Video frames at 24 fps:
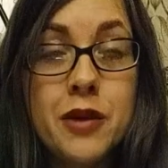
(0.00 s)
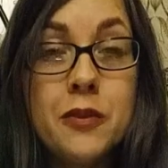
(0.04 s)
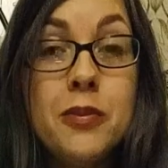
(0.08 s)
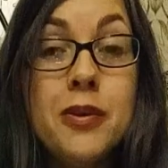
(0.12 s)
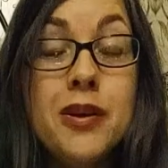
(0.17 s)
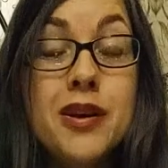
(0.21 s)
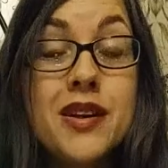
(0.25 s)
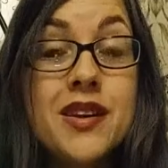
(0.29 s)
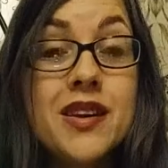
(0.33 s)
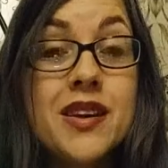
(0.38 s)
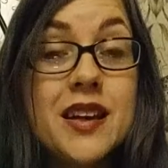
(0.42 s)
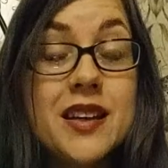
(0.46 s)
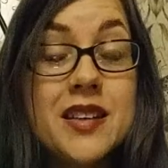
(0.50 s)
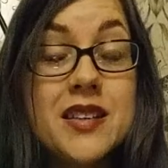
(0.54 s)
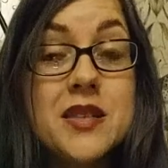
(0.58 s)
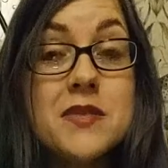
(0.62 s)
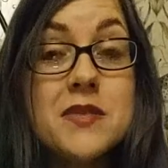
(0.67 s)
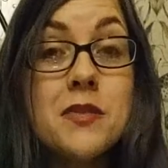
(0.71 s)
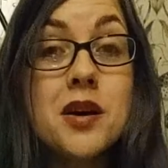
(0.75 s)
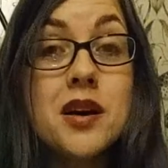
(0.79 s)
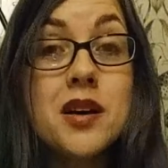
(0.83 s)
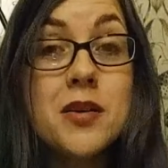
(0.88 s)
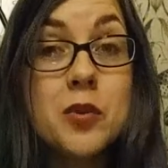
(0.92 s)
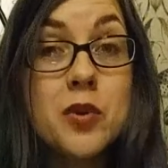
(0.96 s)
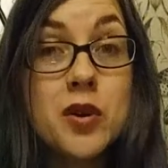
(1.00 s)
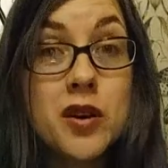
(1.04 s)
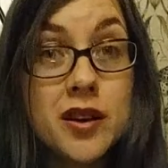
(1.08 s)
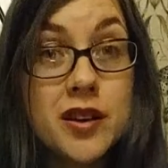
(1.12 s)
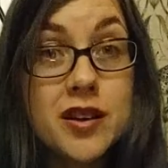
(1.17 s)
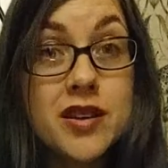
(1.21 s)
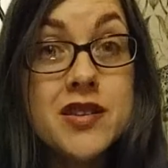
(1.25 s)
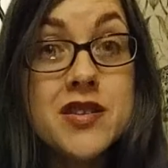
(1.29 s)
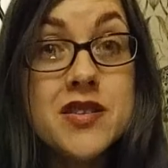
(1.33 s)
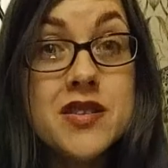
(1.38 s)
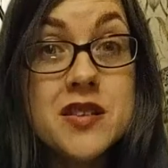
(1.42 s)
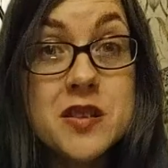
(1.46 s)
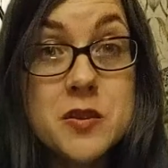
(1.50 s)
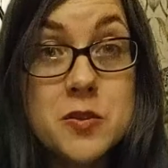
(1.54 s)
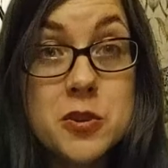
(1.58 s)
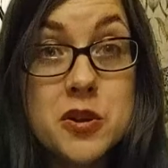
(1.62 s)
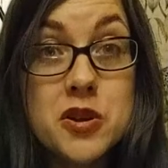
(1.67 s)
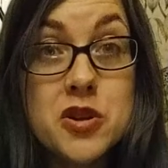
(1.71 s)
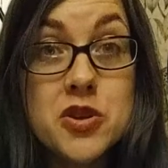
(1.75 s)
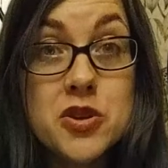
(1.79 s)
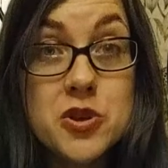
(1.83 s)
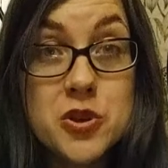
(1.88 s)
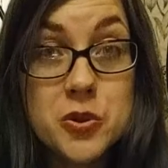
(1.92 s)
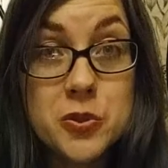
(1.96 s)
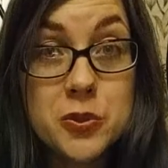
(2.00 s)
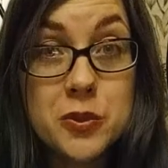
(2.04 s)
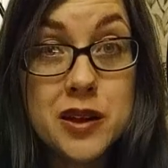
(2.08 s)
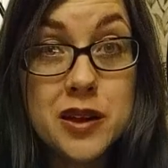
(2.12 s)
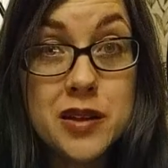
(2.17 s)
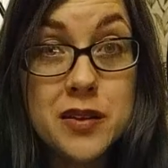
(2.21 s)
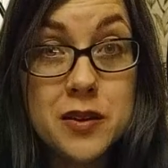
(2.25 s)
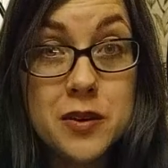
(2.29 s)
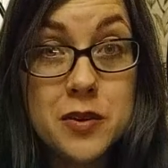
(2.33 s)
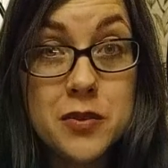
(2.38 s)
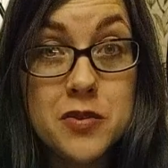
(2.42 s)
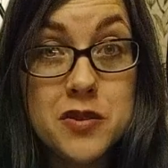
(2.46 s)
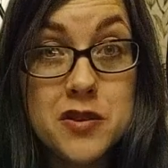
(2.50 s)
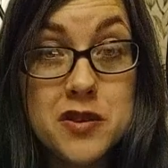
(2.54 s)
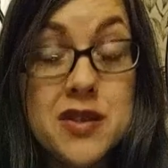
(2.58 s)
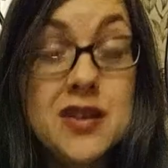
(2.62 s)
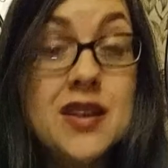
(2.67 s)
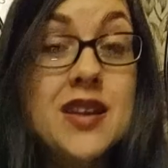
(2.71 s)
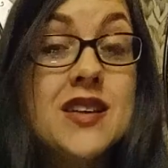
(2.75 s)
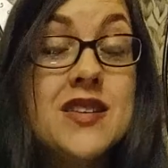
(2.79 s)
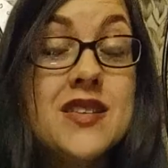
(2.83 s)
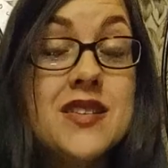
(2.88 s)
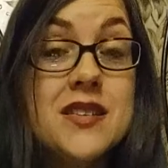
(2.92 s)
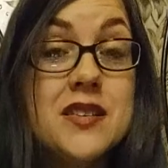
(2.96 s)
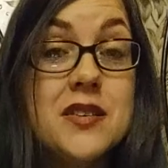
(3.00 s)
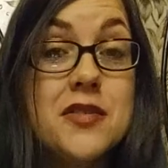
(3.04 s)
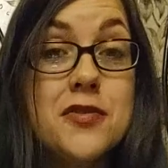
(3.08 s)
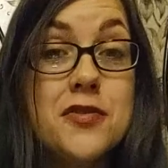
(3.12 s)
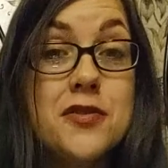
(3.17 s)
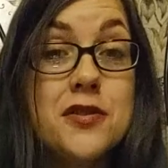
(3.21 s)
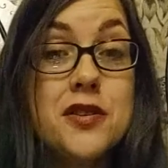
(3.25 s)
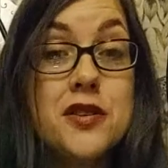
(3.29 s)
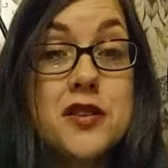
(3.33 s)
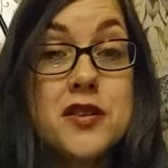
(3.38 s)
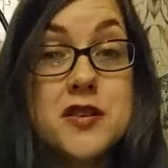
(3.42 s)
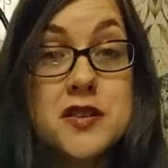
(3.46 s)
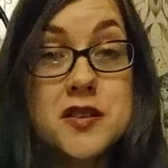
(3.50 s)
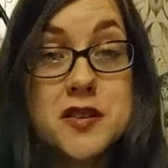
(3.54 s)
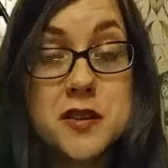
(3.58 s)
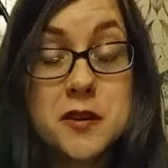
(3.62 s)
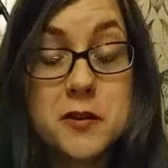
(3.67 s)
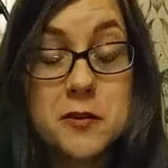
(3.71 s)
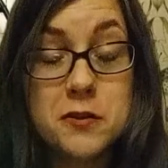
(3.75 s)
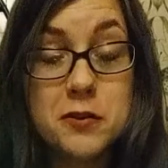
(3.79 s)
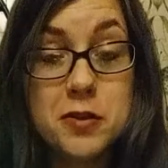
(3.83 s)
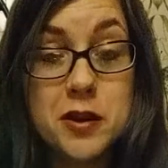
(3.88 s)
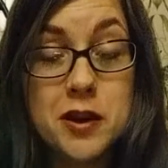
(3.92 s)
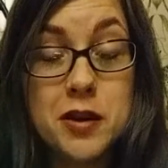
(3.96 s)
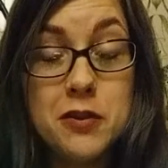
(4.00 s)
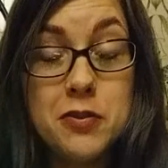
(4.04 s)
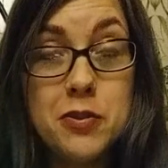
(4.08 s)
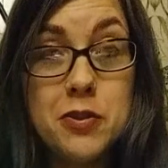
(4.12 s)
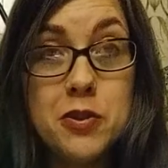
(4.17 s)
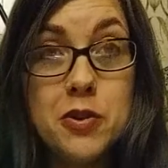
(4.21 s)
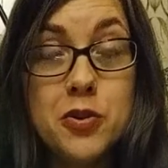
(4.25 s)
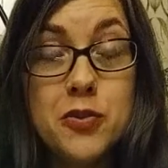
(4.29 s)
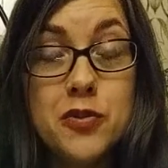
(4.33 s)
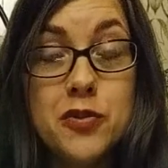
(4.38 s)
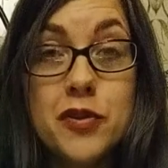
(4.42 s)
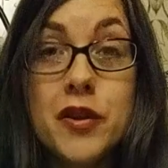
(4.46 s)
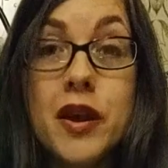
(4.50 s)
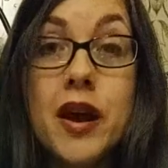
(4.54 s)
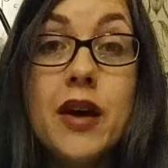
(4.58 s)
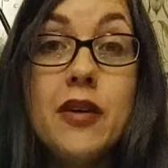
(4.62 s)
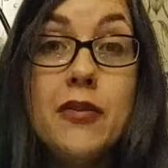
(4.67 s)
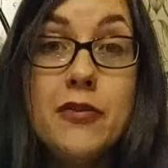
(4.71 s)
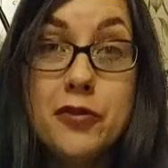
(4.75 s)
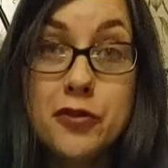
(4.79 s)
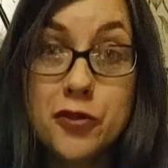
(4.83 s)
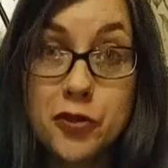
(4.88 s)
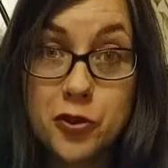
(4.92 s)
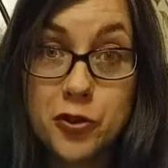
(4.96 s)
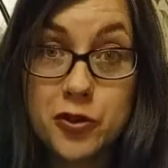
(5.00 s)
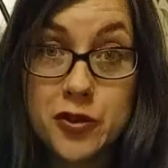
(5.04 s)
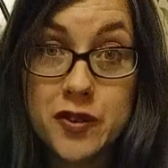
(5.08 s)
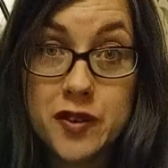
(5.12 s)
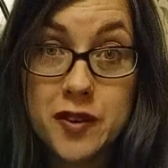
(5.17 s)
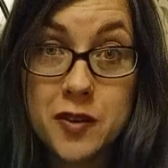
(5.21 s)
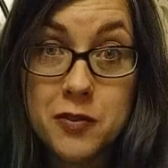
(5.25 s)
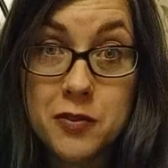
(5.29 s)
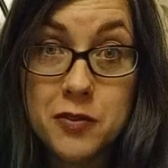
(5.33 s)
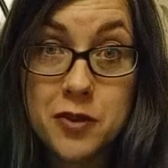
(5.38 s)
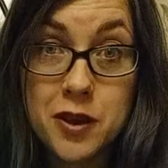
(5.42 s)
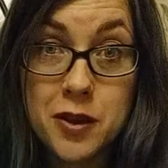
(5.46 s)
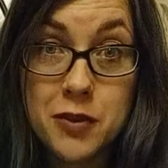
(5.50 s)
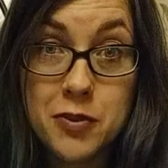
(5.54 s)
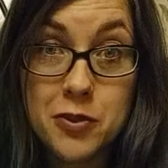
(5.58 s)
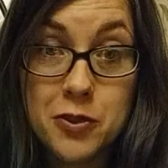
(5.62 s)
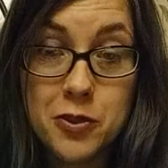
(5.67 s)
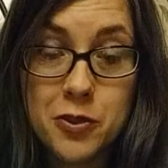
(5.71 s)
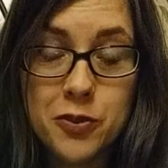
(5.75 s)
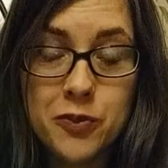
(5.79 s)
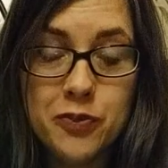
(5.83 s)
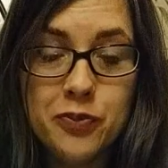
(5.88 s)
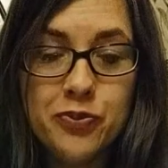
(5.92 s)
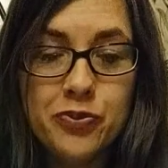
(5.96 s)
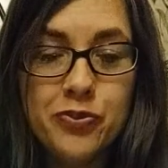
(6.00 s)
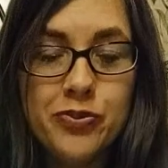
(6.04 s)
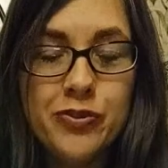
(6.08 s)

But that's my work as a spiritual medium, so that's different to some people and for some people.